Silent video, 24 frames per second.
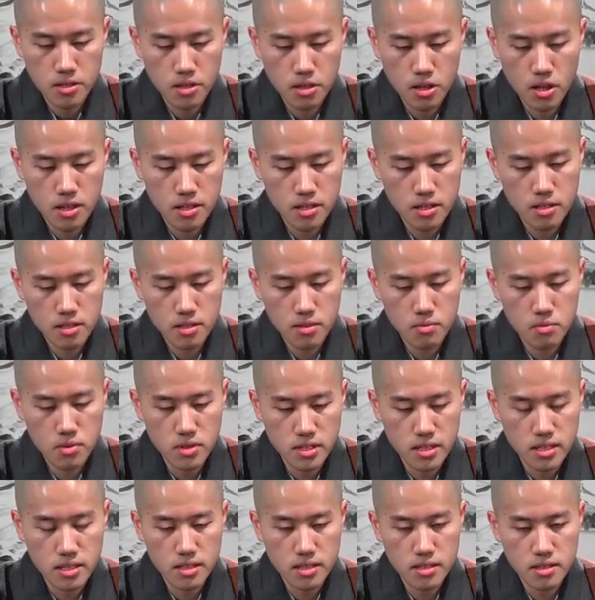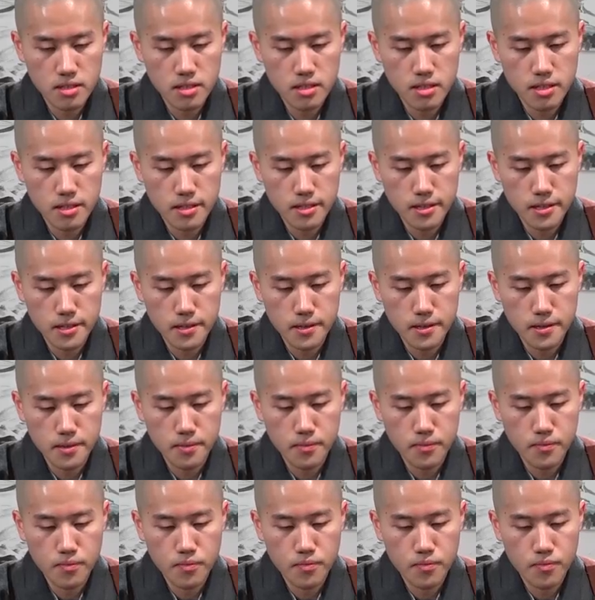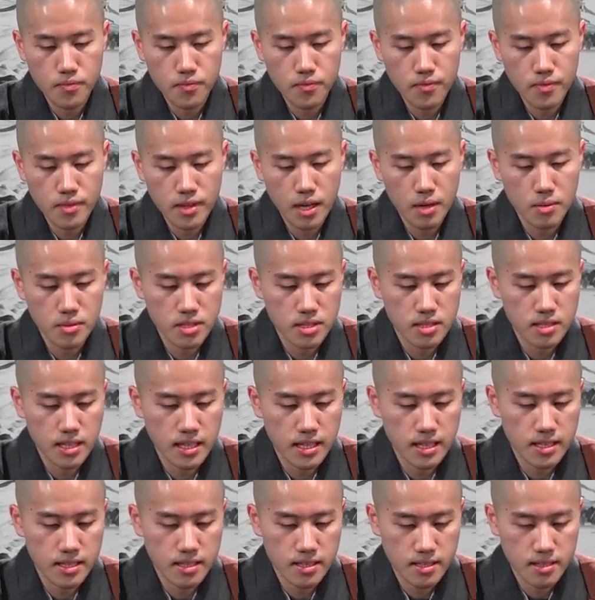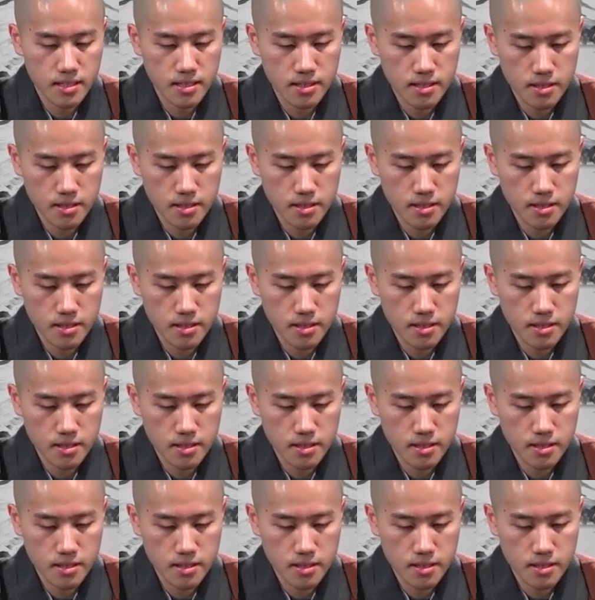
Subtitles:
not really, I would say,